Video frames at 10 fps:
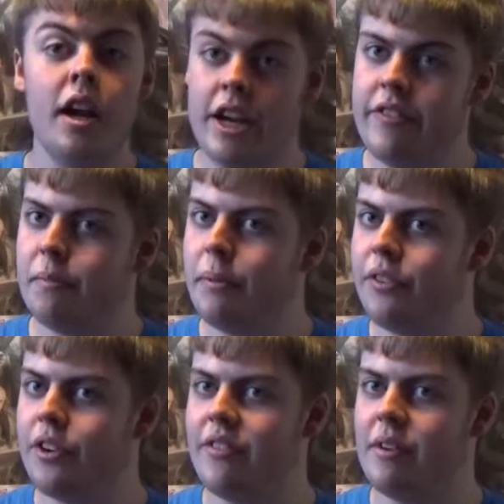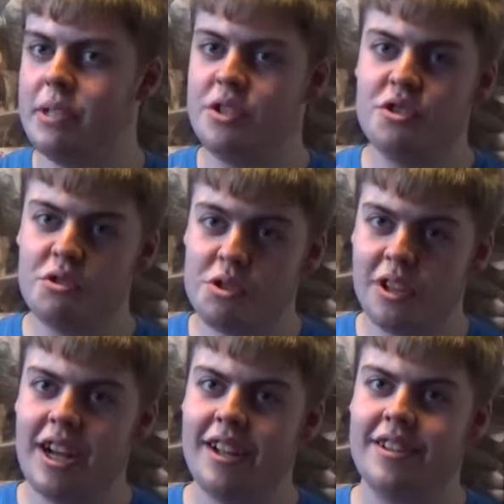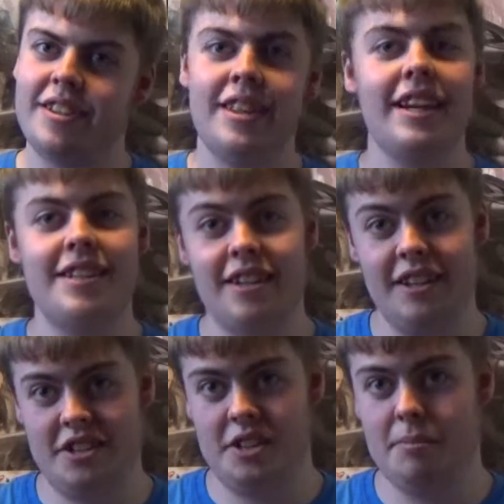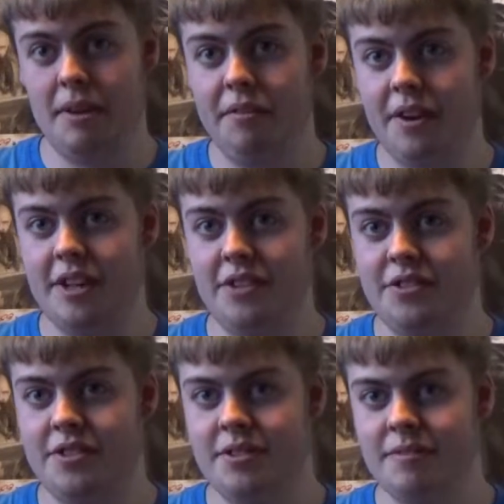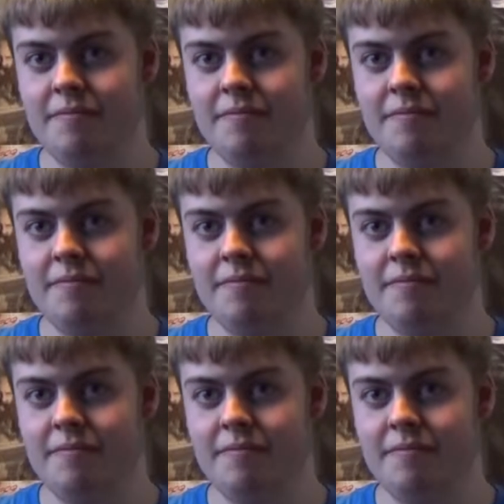Never before have I been so glad that I didn't listen to my friends.